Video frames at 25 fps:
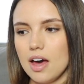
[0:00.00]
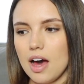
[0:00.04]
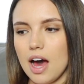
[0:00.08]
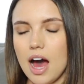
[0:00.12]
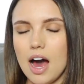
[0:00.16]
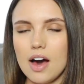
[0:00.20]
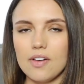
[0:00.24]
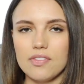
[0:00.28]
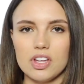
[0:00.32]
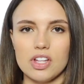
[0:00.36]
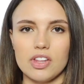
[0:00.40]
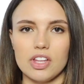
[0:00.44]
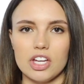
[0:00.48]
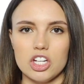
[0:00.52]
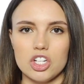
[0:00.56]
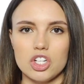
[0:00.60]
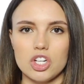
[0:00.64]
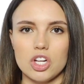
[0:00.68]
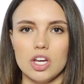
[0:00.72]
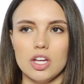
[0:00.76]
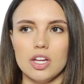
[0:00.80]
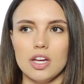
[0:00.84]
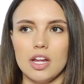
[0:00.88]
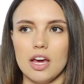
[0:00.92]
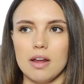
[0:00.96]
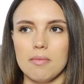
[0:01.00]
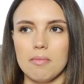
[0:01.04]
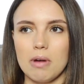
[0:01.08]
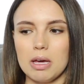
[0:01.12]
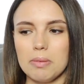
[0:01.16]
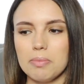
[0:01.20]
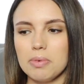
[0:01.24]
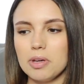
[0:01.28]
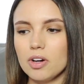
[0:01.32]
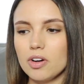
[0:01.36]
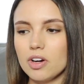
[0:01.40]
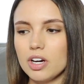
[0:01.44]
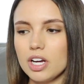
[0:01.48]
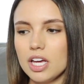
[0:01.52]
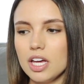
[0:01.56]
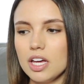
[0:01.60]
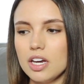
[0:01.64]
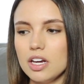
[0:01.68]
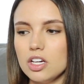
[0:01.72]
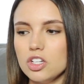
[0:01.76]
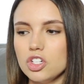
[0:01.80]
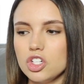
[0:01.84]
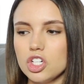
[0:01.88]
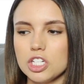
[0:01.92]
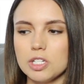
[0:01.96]
ovulation and my
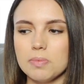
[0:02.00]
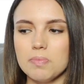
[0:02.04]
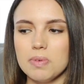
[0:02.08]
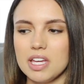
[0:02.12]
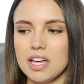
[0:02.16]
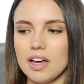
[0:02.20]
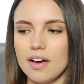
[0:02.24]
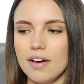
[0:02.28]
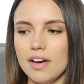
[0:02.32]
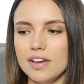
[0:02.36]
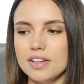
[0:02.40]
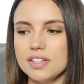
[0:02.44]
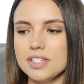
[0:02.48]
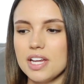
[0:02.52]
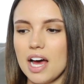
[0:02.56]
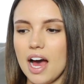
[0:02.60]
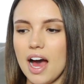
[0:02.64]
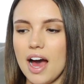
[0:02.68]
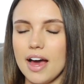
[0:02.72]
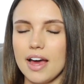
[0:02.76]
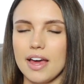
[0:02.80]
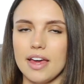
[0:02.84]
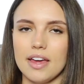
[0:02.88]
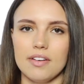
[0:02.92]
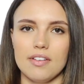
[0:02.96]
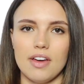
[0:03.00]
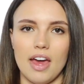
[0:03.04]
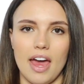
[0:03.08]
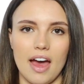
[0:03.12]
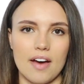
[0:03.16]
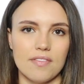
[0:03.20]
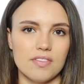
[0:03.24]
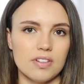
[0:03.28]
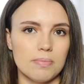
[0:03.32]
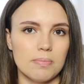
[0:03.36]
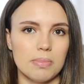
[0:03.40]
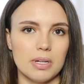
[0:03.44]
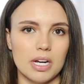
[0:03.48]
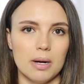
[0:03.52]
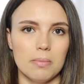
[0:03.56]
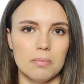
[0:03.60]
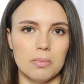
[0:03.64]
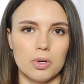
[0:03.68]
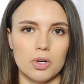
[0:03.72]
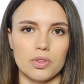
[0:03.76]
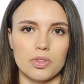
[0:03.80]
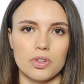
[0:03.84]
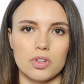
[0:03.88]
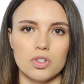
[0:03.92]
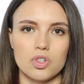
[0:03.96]
period just because I haven't been on
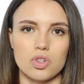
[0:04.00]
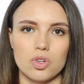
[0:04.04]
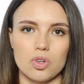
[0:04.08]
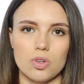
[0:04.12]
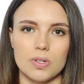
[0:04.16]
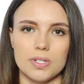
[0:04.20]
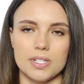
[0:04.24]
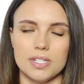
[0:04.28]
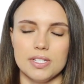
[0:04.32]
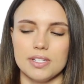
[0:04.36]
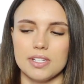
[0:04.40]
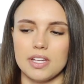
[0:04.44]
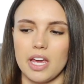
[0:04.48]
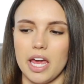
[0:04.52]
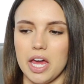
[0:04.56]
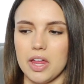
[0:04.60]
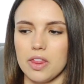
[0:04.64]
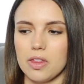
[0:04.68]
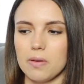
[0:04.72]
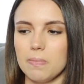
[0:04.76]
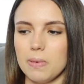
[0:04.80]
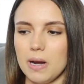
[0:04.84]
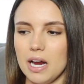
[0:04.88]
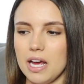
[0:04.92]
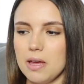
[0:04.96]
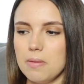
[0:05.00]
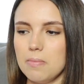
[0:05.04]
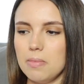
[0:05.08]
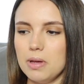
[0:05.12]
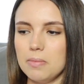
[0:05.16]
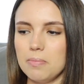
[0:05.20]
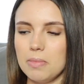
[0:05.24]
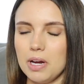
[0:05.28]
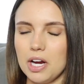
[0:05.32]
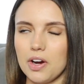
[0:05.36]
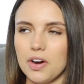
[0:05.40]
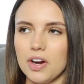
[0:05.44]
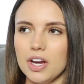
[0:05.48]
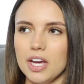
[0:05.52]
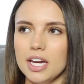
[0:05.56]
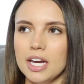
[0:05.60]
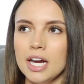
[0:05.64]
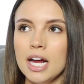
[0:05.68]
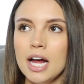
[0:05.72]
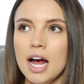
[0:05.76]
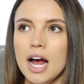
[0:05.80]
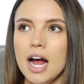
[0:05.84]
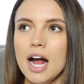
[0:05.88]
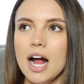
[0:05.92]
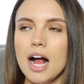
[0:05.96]
birth control since Caleb and I have been
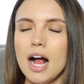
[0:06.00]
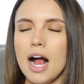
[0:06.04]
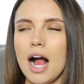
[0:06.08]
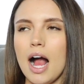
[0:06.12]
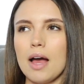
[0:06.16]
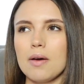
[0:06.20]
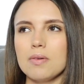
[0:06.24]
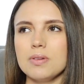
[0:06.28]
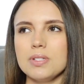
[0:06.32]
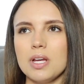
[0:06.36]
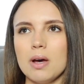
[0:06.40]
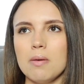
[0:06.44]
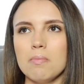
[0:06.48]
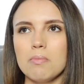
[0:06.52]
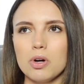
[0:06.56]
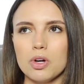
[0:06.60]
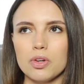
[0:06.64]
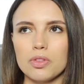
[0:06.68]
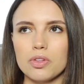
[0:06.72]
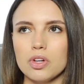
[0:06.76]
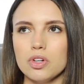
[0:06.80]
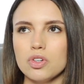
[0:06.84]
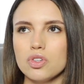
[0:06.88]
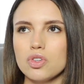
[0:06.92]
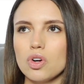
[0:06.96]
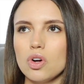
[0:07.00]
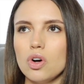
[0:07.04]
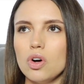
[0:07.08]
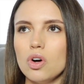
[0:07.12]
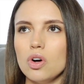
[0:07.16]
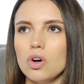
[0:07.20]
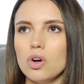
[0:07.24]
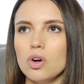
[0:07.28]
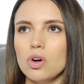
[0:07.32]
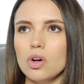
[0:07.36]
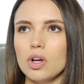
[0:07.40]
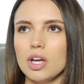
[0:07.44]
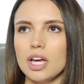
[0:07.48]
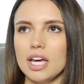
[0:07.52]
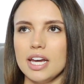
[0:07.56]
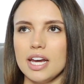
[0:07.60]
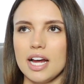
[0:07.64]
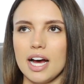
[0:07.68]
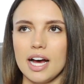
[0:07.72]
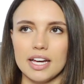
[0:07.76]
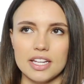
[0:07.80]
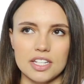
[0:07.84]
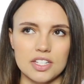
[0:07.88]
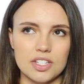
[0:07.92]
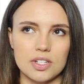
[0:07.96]
married. I was on birth control in
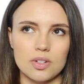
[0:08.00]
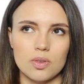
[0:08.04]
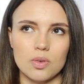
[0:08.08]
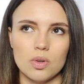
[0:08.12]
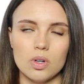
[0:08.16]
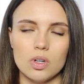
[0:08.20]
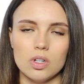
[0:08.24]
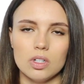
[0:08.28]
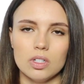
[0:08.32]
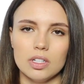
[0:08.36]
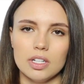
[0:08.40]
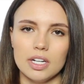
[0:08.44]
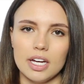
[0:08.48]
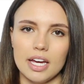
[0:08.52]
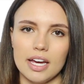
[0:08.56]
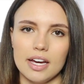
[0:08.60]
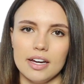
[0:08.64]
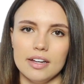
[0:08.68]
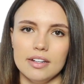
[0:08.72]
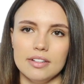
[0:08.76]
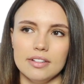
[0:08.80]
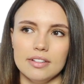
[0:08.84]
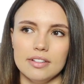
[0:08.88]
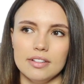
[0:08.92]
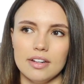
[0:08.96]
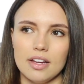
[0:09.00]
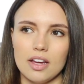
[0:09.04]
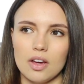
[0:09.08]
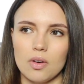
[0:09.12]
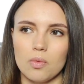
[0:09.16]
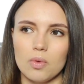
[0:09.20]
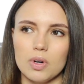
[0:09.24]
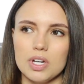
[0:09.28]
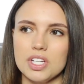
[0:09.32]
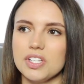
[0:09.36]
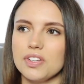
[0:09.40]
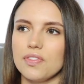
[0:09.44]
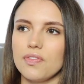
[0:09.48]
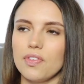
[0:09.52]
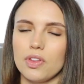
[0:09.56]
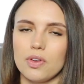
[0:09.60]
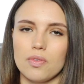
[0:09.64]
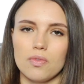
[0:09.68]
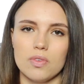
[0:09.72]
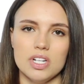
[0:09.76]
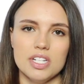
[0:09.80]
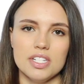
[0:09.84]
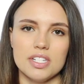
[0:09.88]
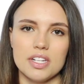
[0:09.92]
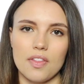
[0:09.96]
high school, and it was for the
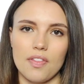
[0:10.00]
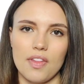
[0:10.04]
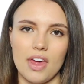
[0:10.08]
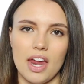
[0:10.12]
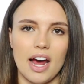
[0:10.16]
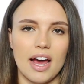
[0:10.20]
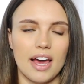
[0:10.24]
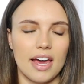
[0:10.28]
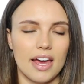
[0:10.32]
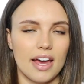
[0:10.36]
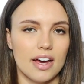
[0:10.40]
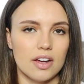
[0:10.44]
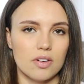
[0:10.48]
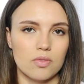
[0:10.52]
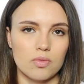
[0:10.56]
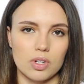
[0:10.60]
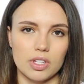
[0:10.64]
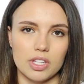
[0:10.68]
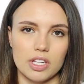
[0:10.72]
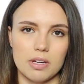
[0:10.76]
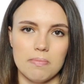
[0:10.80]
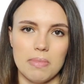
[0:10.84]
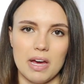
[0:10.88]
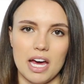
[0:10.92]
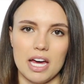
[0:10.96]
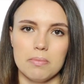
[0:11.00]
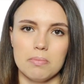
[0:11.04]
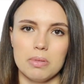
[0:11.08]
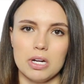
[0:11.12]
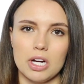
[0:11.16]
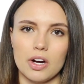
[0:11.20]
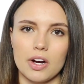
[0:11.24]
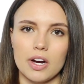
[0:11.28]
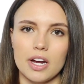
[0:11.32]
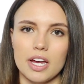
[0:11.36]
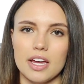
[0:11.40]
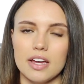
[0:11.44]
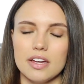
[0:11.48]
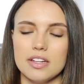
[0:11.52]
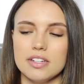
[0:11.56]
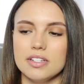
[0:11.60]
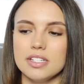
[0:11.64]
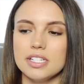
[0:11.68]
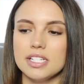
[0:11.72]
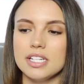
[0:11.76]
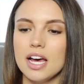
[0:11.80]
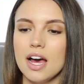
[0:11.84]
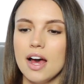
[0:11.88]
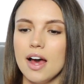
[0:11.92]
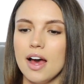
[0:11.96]
reason that I had really bad
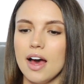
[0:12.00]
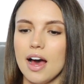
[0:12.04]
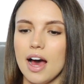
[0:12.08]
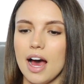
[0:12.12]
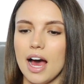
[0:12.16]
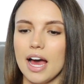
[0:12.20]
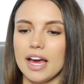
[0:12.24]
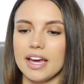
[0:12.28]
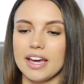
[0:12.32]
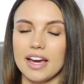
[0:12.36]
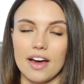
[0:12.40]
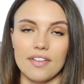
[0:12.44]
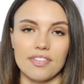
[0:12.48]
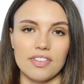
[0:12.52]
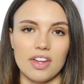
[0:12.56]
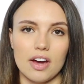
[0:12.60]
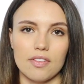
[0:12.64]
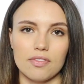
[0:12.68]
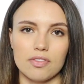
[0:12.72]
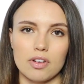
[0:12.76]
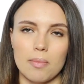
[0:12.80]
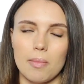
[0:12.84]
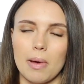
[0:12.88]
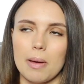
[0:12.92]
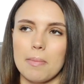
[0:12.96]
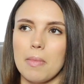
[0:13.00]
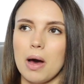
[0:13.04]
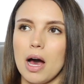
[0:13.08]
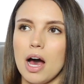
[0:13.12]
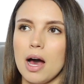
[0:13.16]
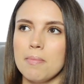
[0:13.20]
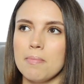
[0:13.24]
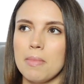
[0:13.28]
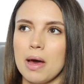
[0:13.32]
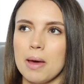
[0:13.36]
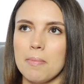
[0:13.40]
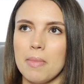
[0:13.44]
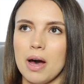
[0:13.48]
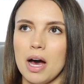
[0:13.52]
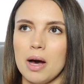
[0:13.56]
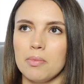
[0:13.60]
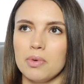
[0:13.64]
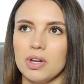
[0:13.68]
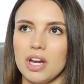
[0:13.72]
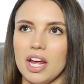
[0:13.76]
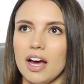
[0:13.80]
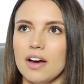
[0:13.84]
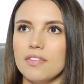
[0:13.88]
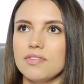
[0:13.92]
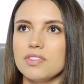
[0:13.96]
periods. I got that from my mom. My mom
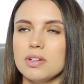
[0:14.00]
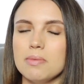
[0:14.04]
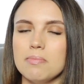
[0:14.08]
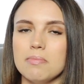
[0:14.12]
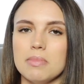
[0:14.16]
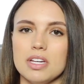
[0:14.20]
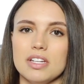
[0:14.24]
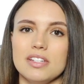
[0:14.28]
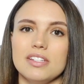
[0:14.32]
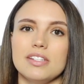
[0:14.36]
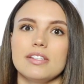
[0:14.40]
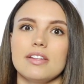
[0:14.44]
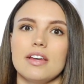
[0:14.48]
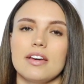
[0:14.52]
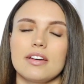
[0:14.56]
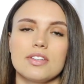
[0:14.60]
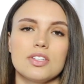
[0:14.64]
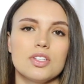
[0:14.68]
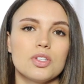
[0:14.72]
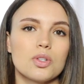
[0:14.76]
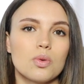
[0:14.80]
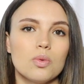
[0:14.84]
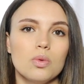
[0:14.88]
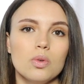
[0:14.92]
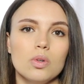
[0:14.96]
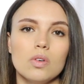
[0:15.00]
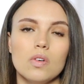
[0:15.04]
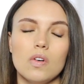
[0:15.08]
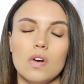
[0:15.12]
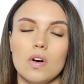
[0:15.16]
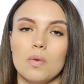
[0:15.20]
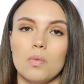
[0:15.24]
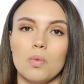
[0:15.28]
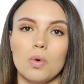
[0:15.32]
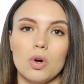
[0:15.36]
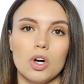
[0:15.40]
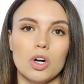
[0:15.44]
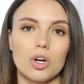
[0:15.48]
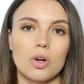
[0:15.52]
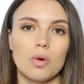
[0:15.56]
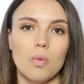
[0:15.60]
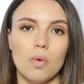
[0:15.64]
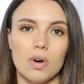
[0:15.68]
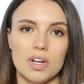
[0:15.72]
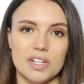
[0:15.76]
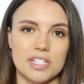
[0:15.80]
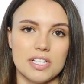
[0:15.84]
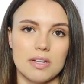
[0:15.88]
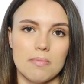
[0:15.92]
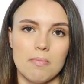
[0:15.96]
would have to miss like school or work
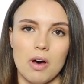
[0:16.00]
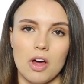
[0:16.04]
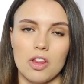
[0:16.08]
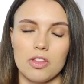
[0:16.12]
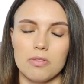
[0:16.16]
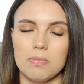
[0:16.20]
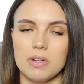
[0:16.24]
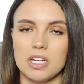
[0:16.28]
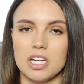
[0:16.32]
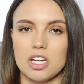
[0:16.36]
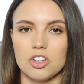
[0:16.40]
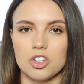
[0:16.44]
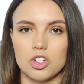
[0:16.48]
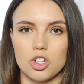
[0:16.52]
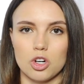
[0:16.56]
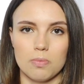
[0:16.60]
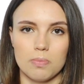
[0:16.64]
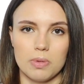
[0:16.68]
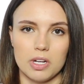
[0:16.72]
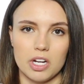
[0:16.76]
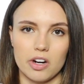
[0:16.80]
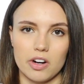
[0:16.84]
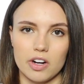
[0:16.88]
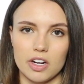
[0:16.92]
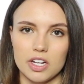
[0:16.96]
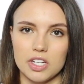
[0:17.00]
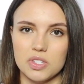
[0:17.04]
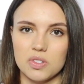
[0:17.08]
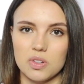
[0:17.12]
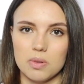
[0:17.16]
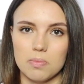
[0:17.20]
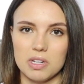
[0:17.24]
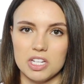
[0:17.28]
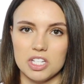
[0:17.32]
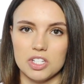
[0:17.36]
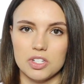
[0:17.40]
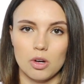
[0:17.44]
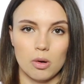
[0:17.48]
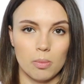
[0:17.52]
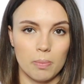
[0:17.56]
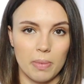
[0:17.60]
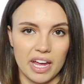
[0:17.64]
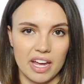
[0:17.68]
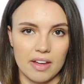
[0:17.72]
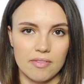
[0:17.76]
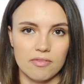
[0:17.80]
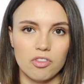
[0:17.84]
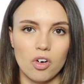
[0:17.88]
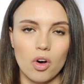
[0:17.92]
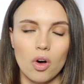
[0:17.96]
once a month because her periods would be so
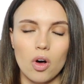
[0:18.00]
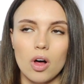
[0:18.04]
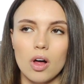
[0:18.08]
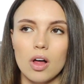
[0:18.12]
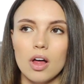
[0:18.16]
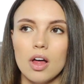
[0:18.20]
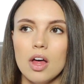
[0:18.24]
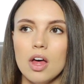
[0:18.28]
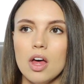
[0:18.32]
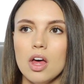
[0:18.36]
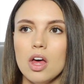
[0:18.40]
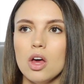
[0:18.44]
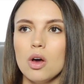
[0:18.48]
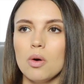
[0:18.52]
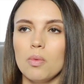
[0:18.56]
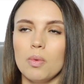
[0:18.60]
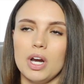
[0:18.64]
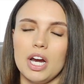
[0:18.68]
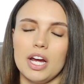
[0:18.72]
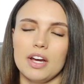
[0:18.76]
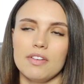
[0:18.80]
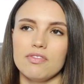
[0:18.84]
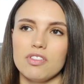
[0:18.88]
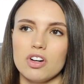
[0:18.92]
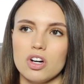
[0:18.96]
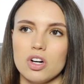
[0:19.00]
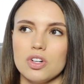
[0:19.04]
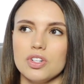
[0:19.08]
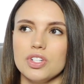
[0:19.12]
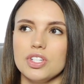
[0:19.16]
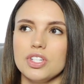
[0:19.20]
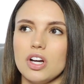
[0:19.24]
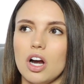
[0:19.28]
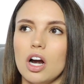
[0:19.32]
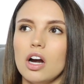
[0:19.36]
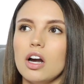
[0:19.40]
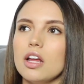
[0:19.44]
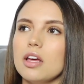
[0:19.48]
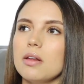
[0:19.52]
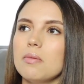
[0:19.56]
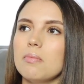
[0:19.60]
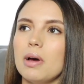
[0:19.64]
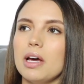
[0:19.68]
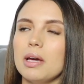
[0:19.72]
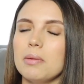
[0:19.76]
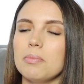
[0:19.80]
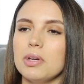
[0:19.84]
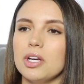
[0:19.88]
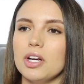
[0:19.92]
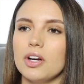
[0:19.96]
painful. When I first started
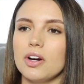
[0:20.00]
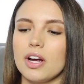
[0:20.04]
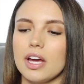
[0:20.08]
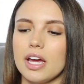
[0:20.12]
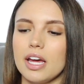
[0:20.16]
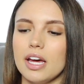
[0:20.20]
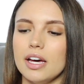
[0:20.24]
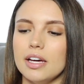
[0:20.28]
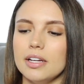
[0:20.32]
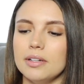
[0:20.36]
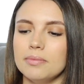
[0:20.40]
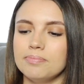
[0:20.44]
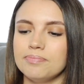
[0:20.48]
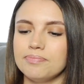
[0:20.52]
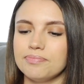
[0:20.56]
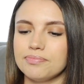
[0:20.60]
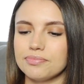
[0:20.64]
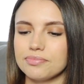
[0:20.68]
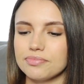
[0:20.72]
my period,